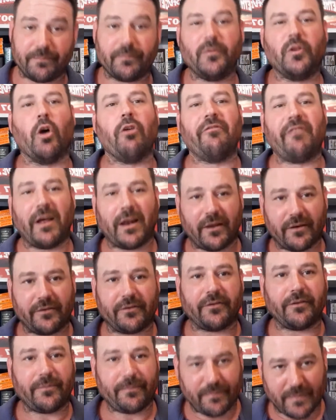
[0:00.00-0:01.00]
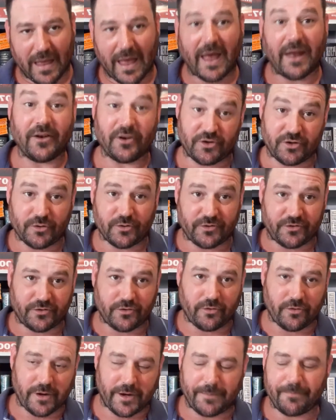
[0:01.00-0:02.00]
Novellas and a short
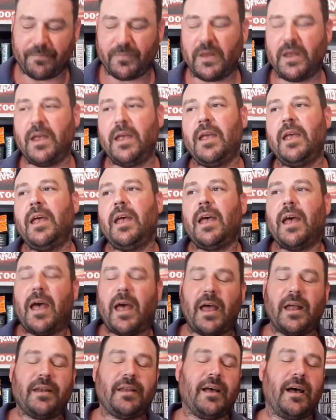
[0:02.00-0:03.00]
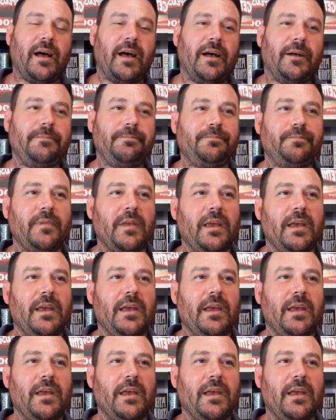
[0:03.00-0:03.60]
story. And I